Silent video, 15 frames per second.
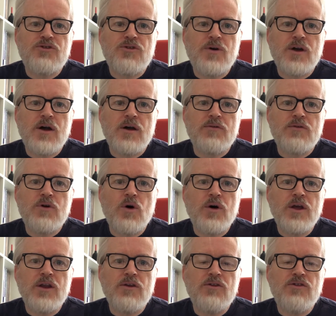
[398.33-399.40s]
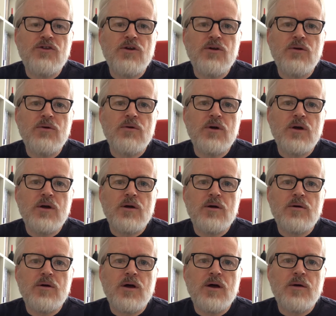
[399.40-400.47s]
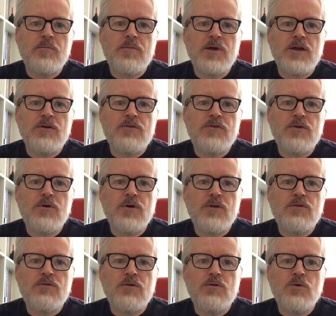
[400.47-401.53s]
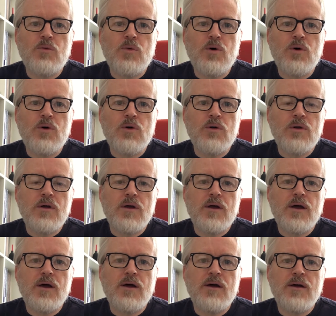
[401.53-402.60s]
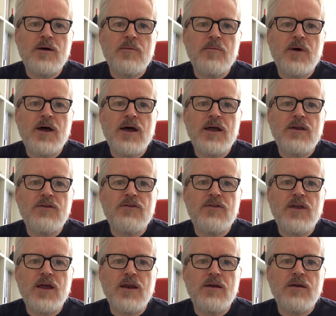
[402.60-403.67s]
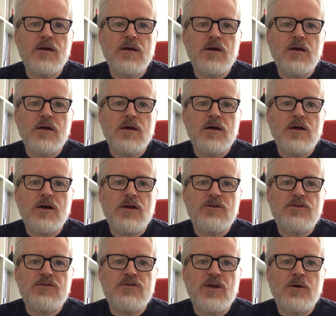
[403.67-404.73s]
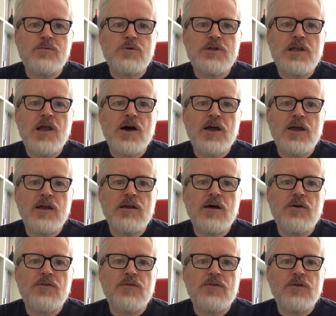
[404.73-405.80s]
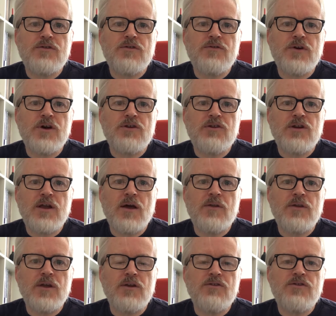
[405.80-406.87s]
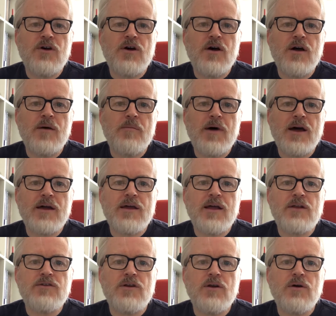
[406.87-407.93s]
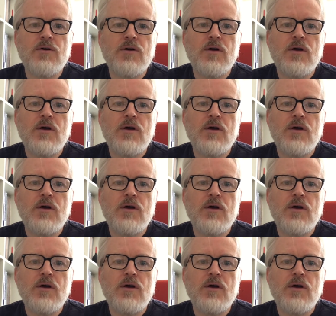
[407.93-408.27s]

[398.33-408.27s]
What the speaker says: kind of got into Pink Floyd through The Wall, and then, as I said, I was lucky enough to virtually get the entire back catalogue